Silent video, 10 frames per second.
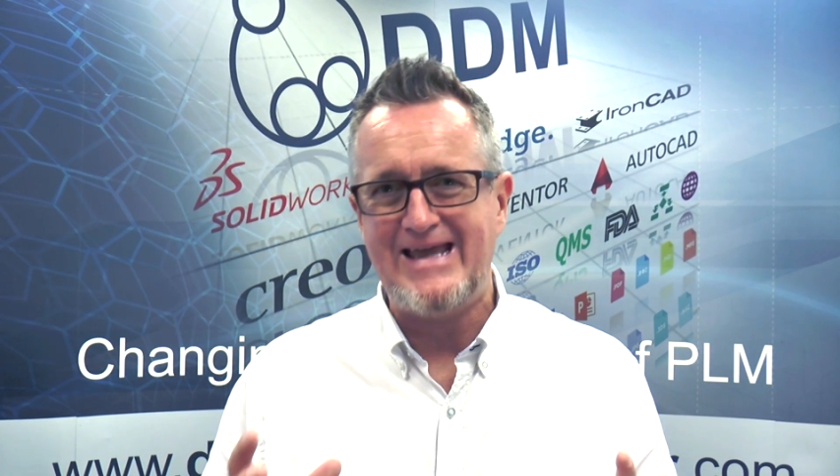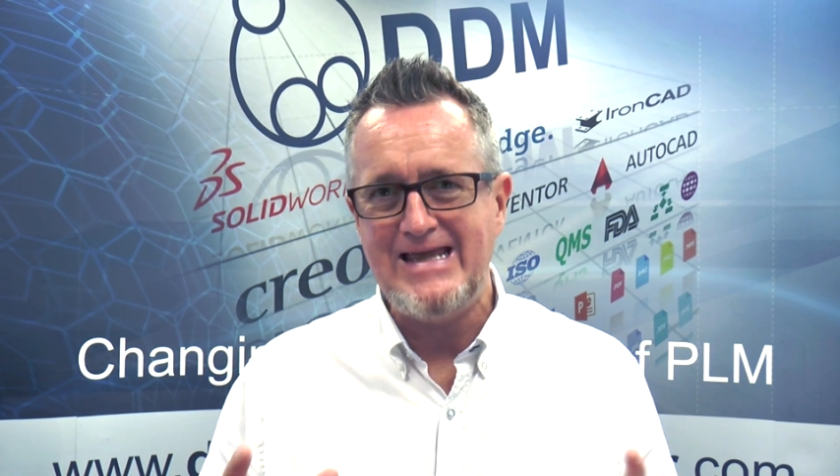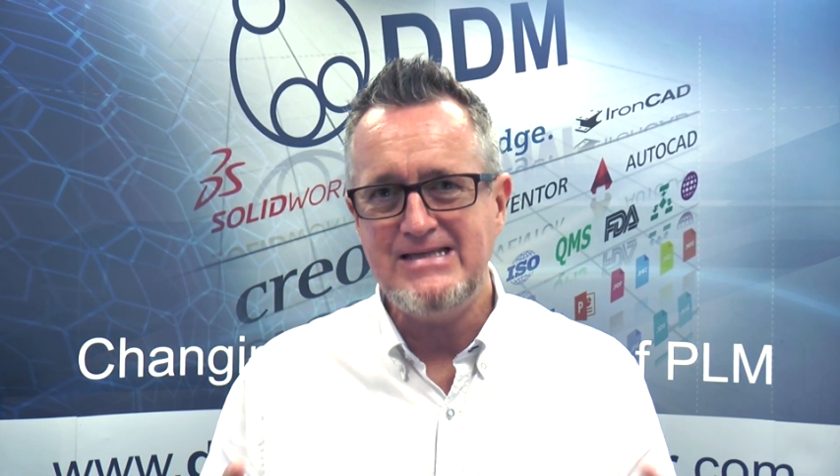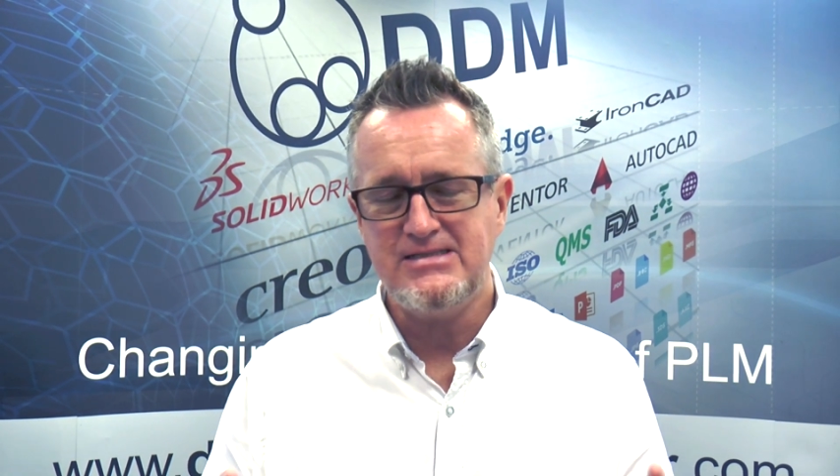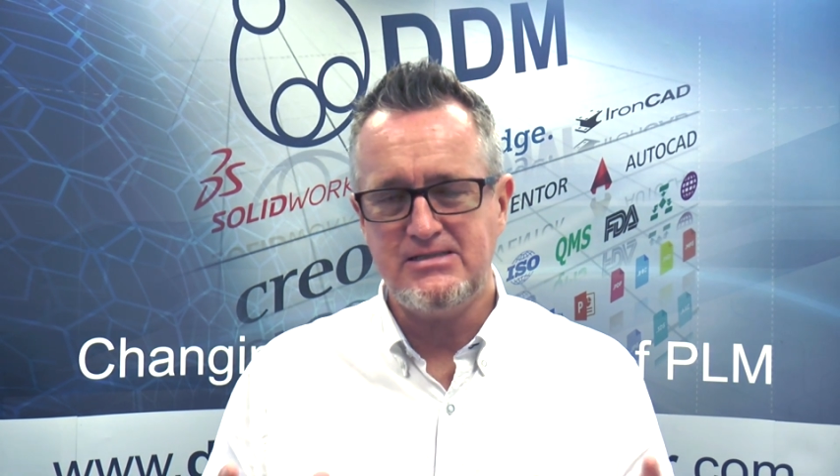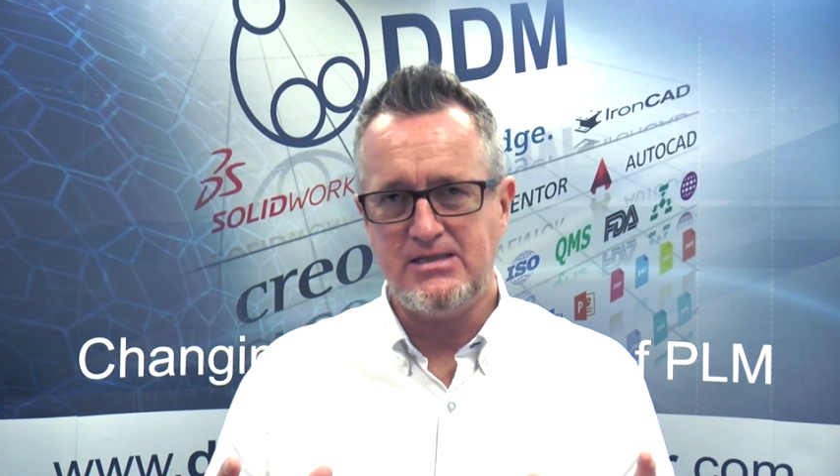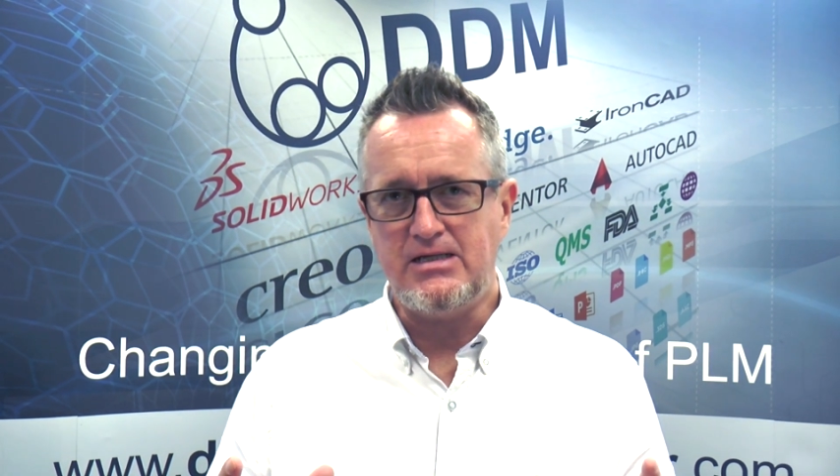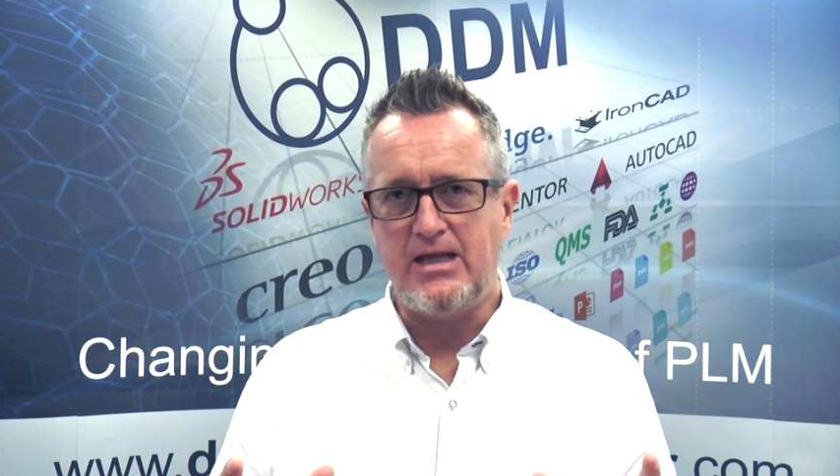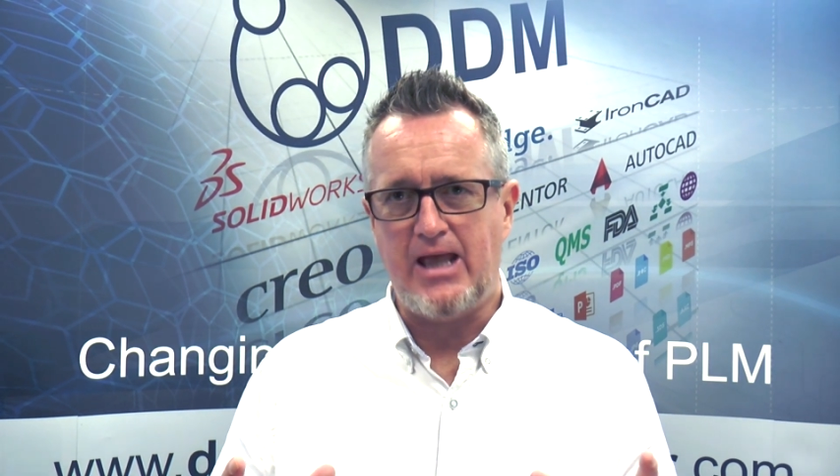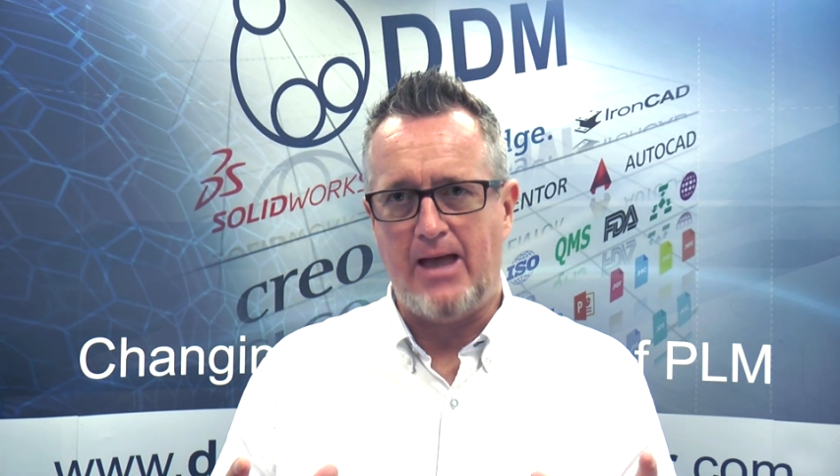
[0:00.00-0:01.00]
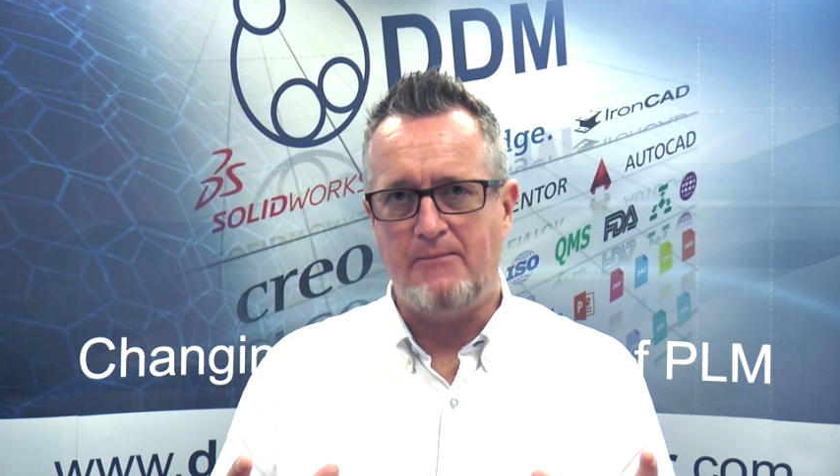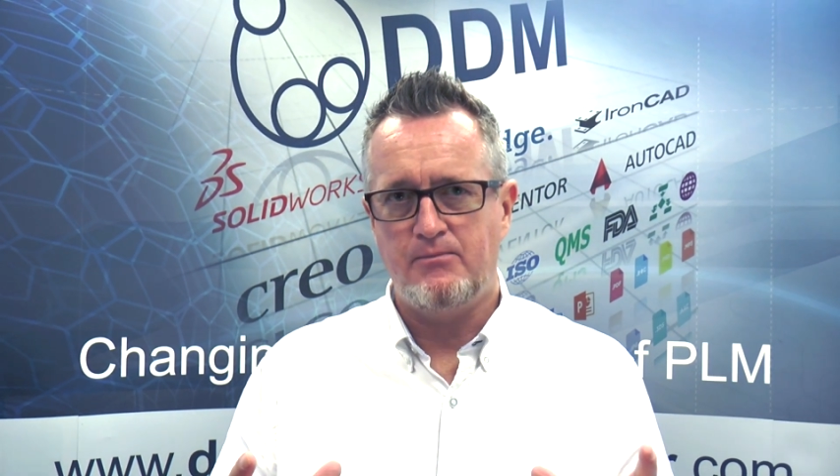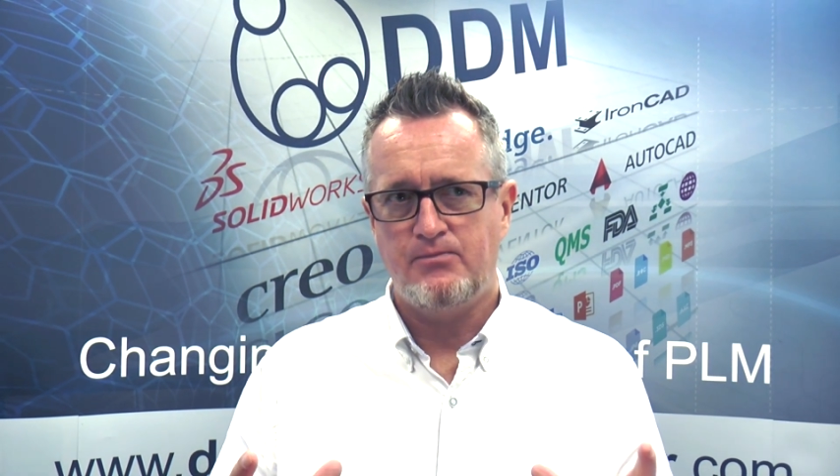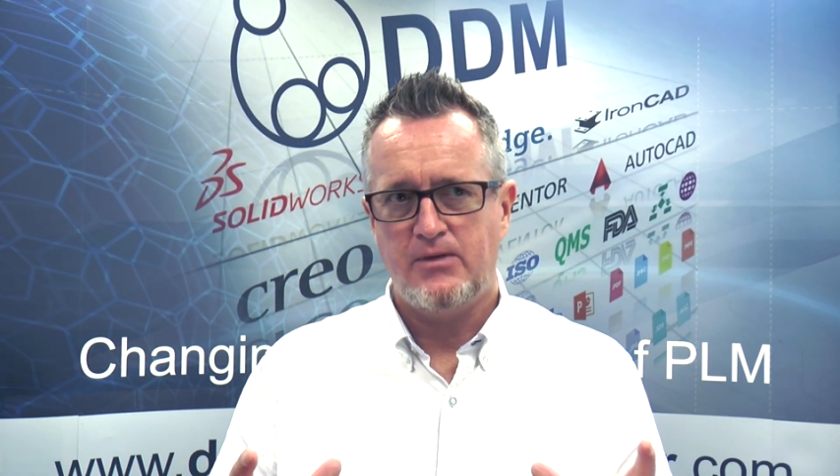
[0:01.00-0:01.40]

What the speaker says: into DDM